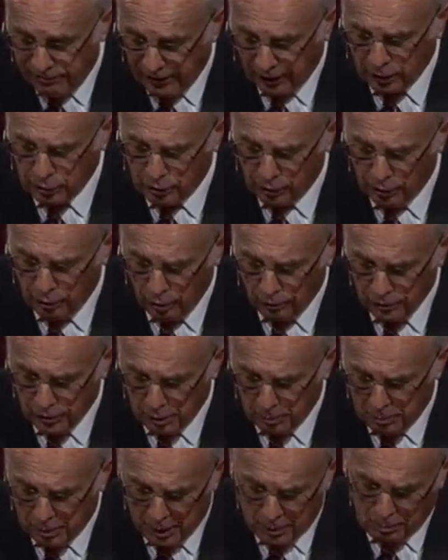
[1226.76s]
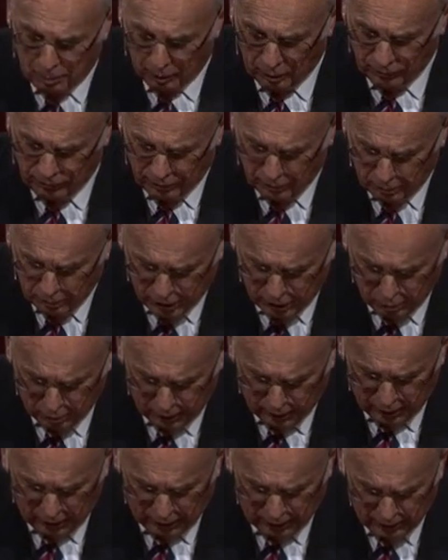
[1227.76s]
victor over the people, from which
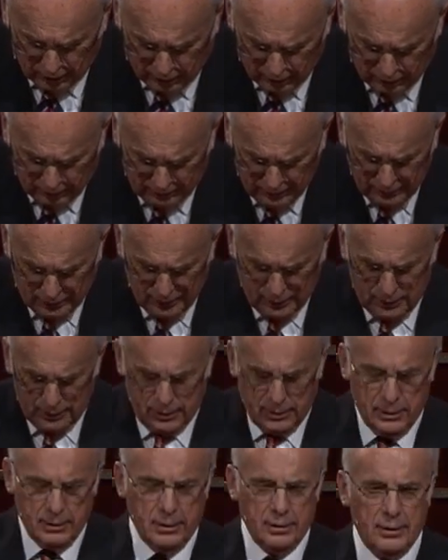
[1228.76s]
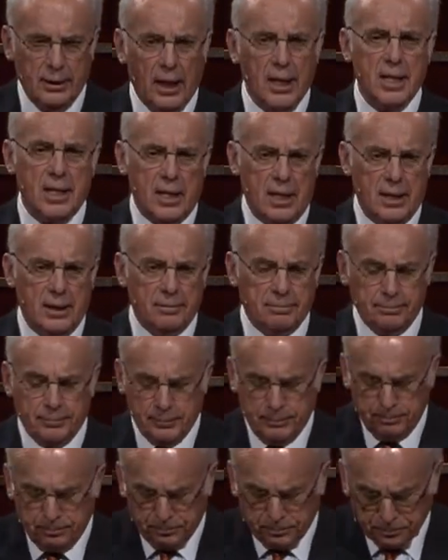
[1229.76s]
we get uh, uh, Nike,
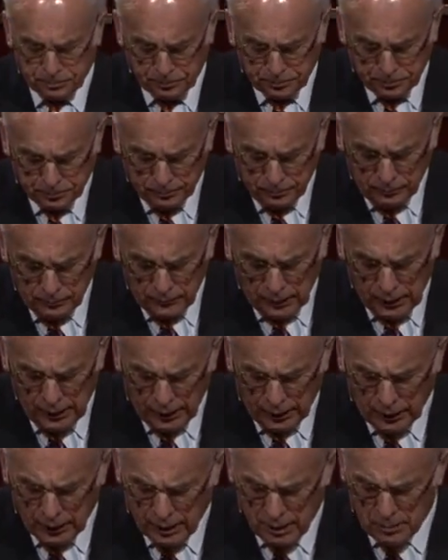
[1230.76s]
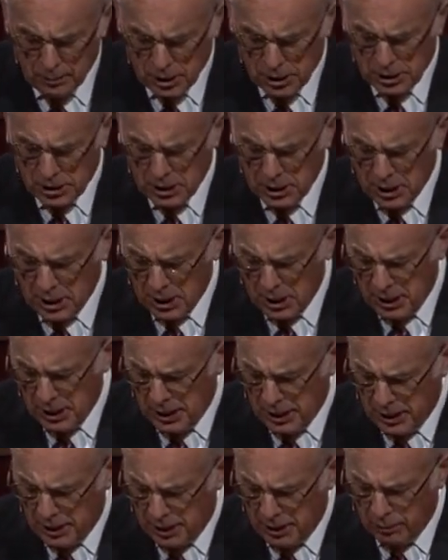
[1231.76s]
Nicodemus.
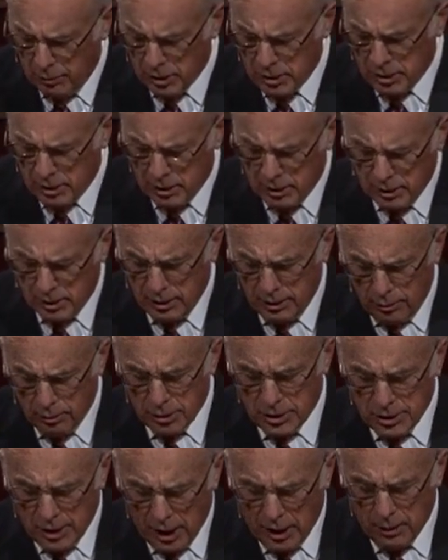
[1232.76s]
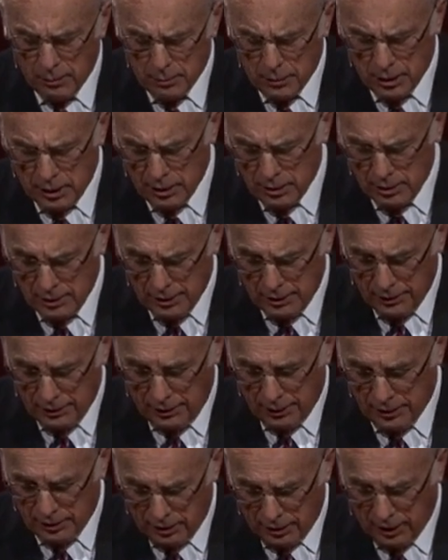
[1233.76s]
He was, he was named
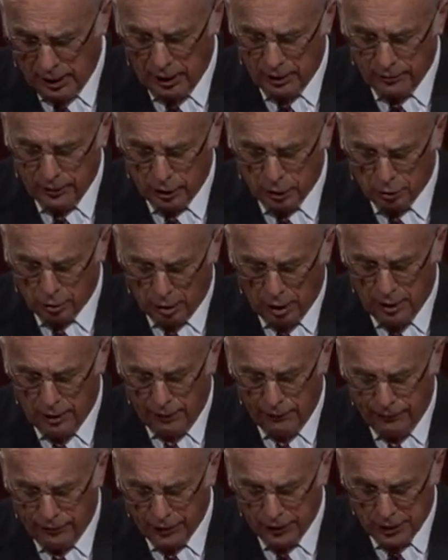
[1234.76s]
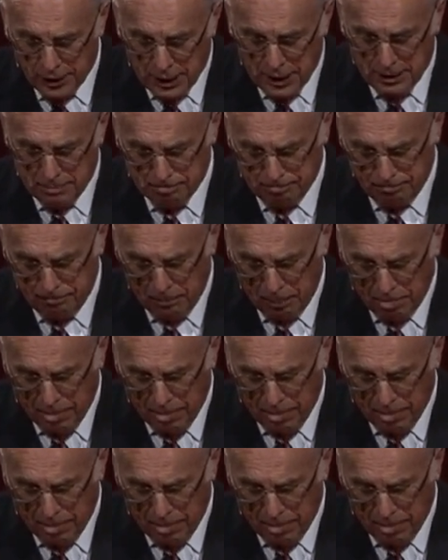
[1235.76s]
a, a kind of a triumphant name.